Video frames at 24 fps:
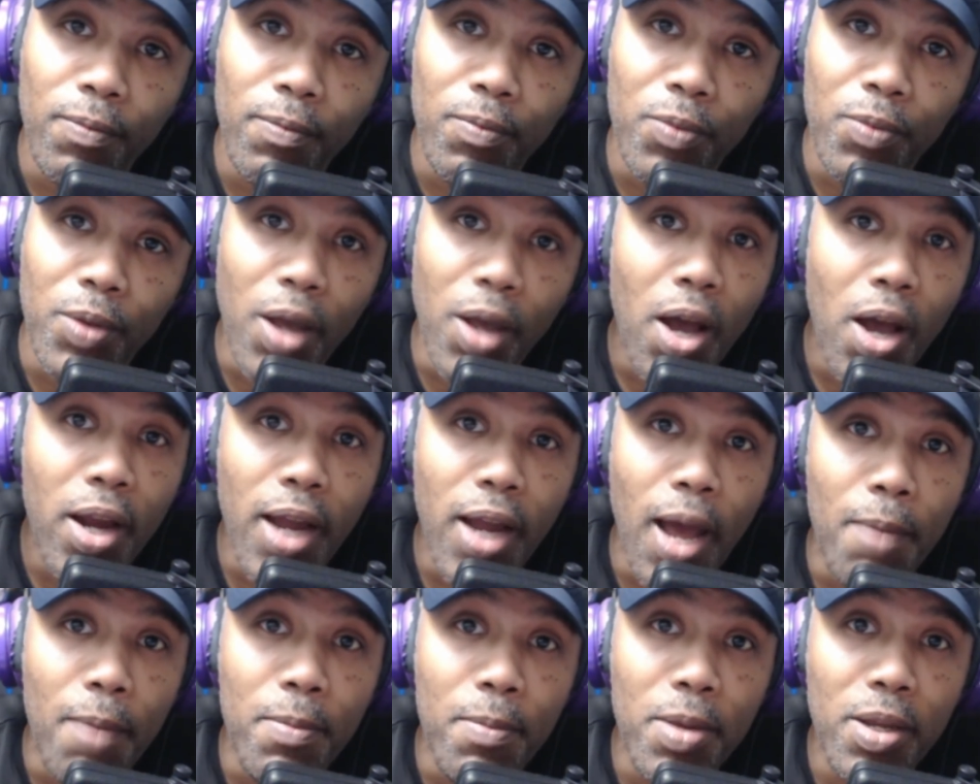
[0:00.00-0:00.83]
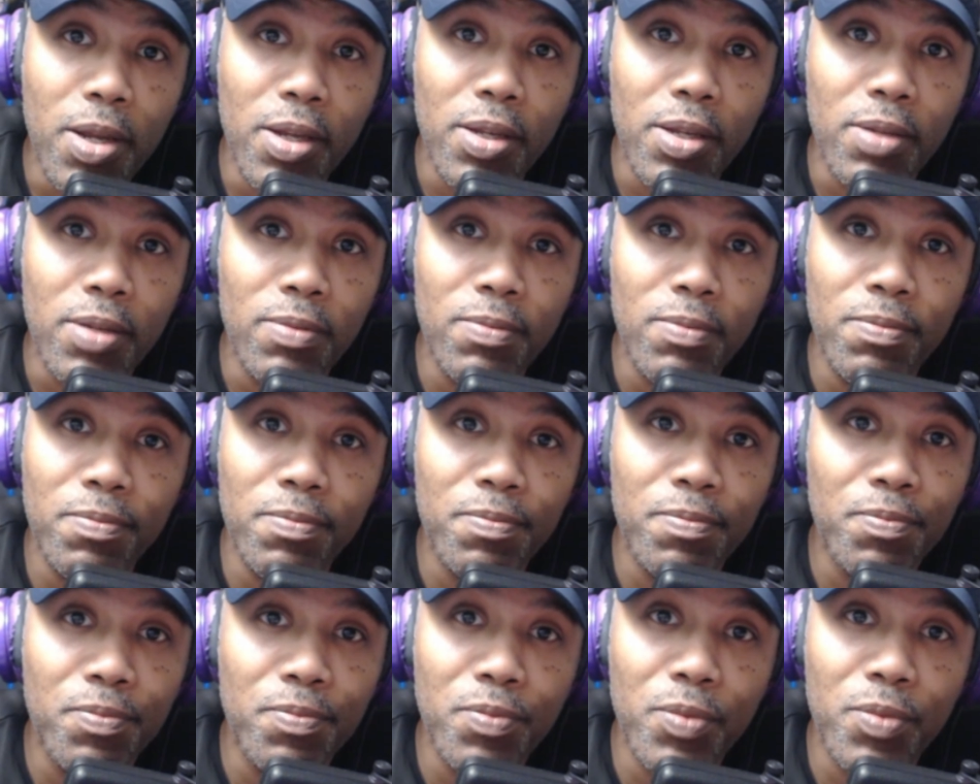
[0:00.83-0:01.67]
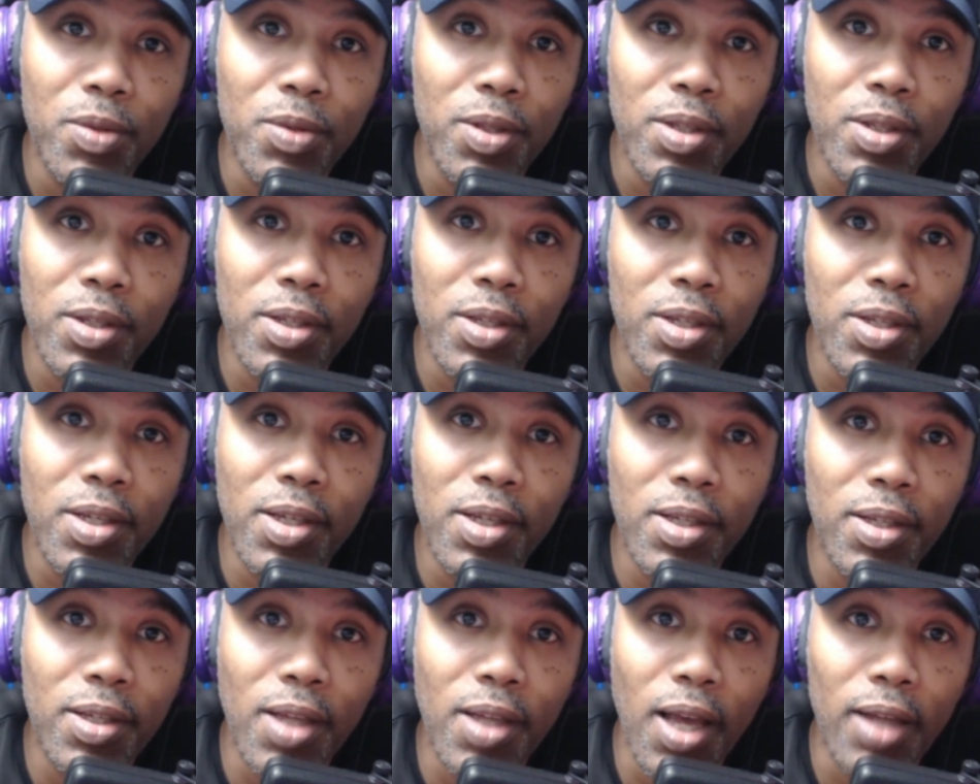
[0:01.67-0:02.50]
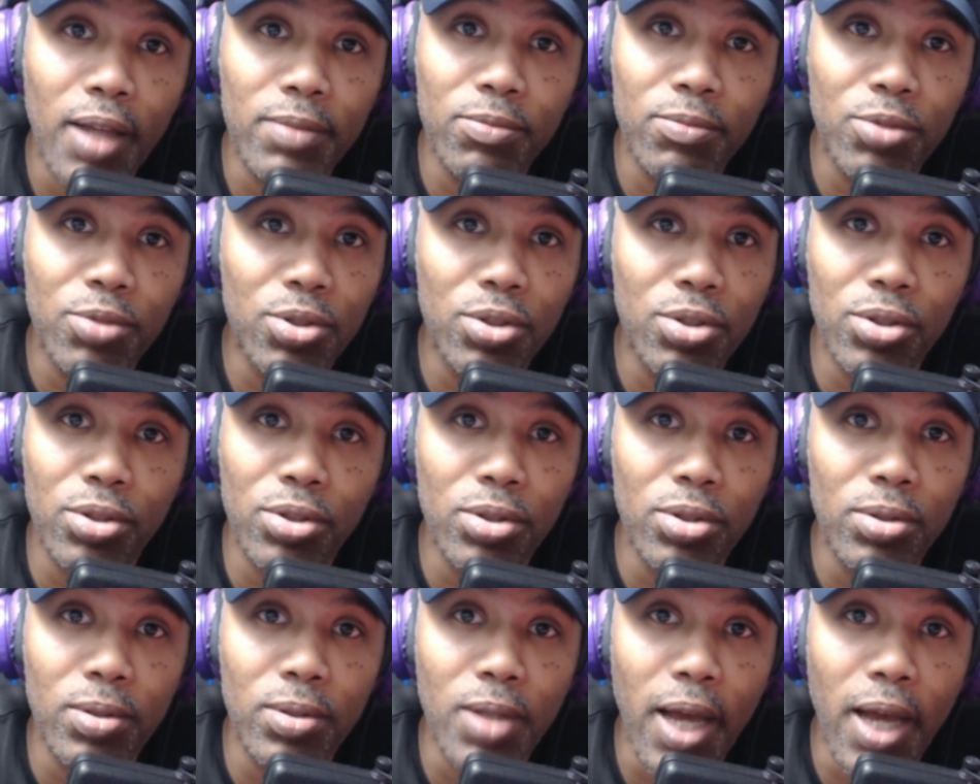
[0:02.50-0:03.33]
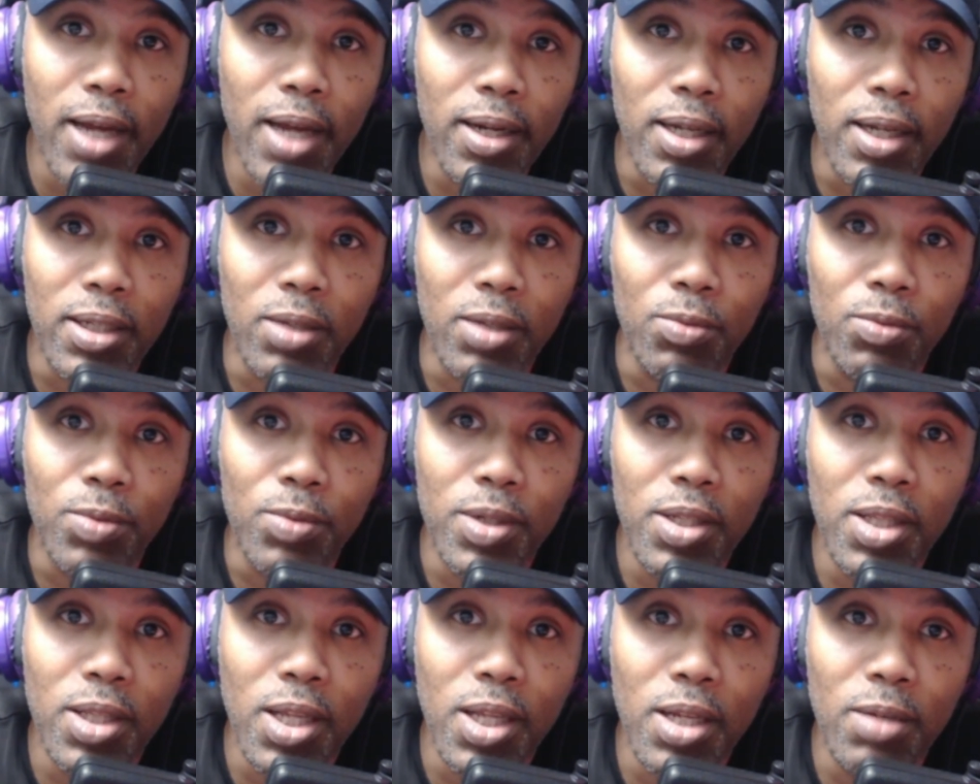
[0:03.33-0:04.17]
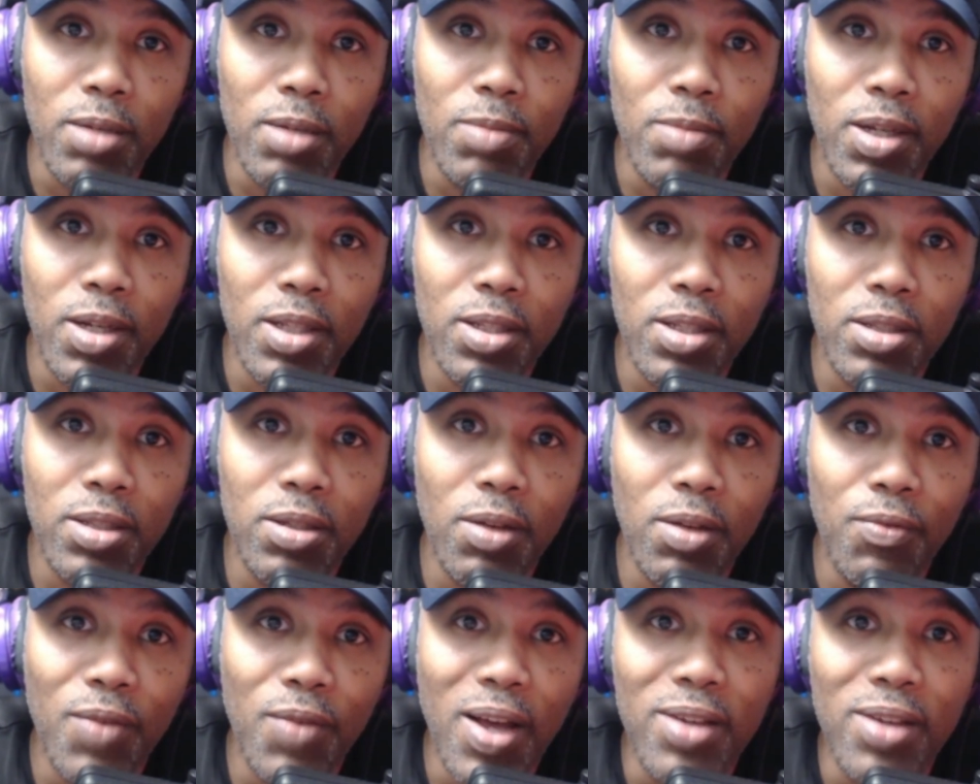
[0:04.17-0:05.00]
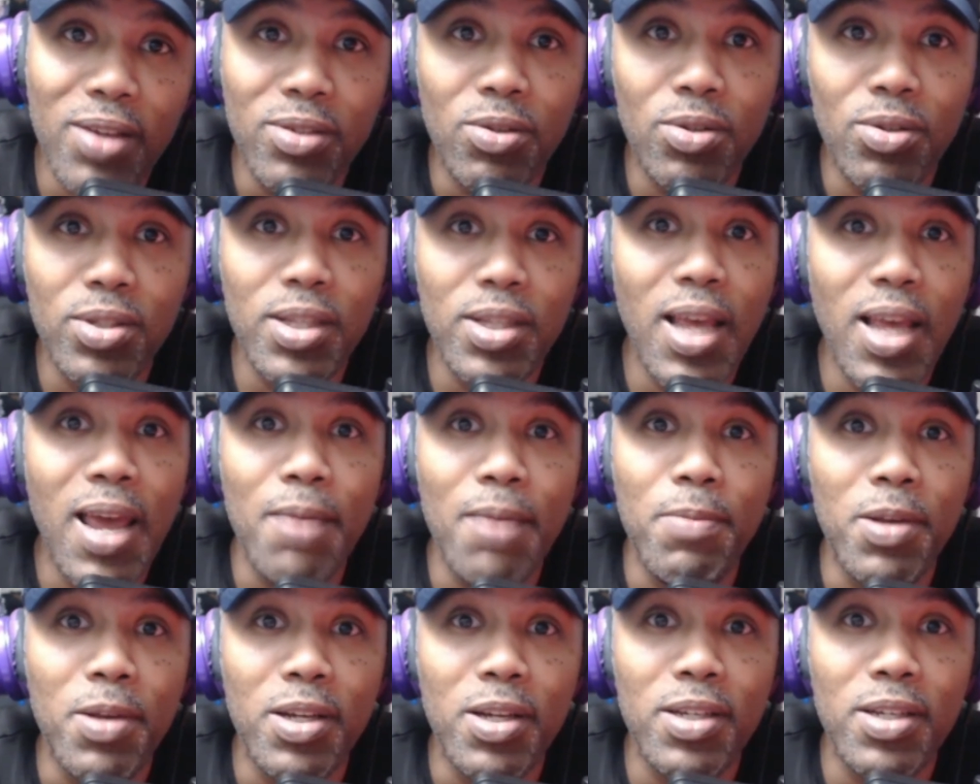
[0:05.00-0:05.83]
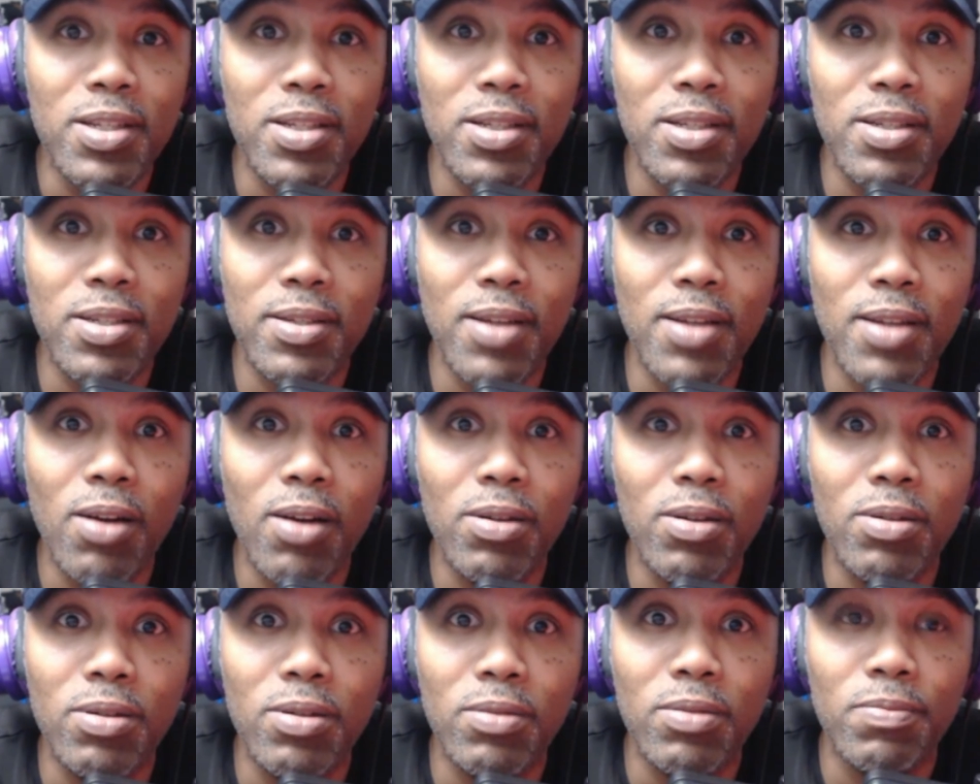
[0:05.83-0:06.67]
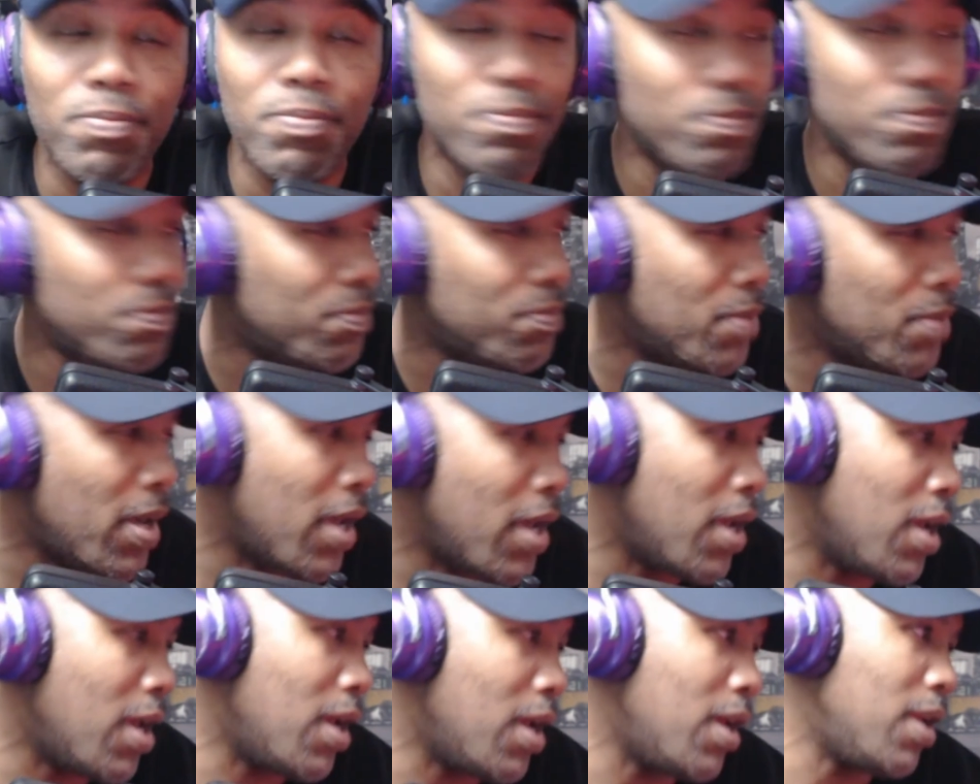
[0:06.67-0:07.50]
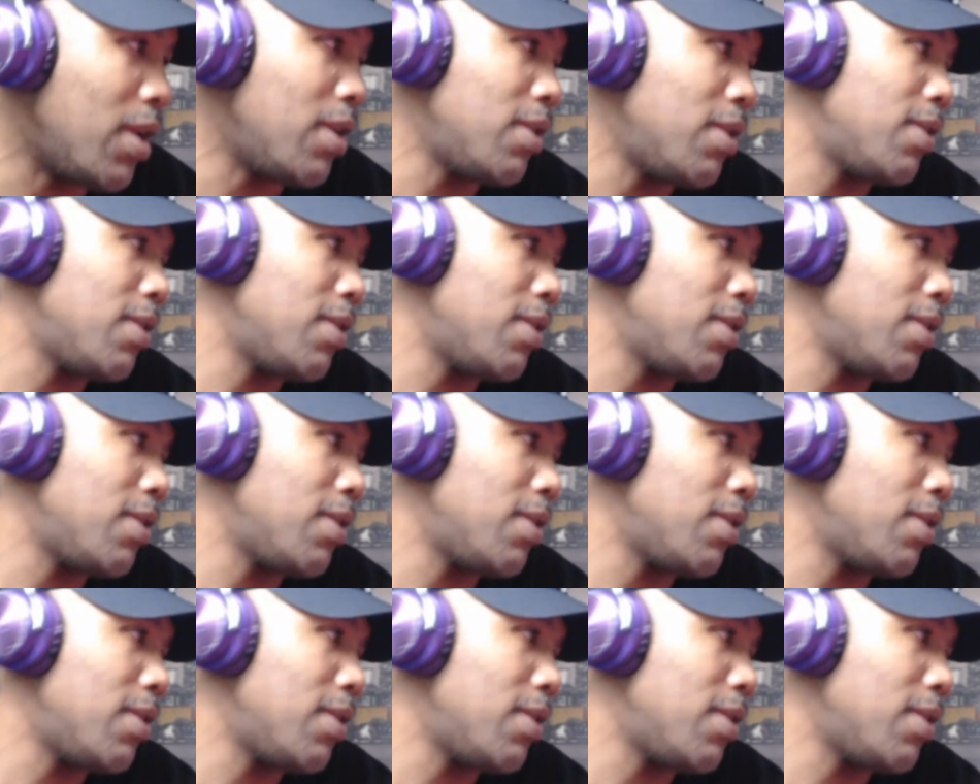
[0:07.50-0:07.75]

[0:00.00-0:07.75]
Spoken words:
Y'all got me. Yeah, I got to rethink my stuff I was going to say because y'all go, man,